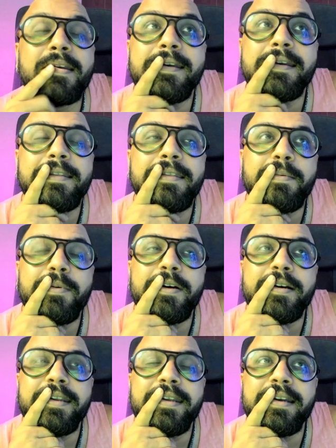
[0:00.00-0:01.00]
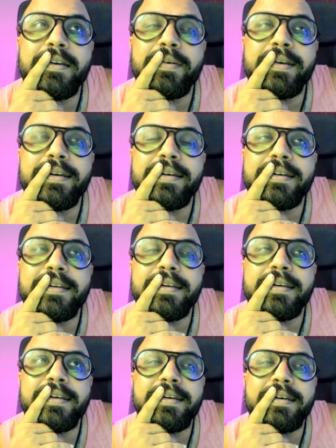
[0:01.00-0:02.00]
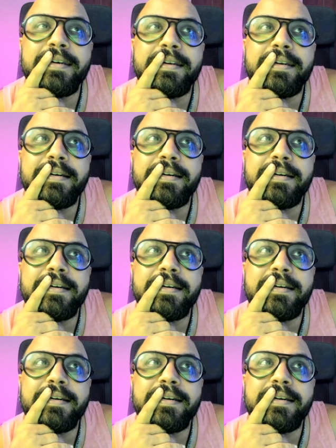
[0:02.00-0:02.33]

in the morning I went, and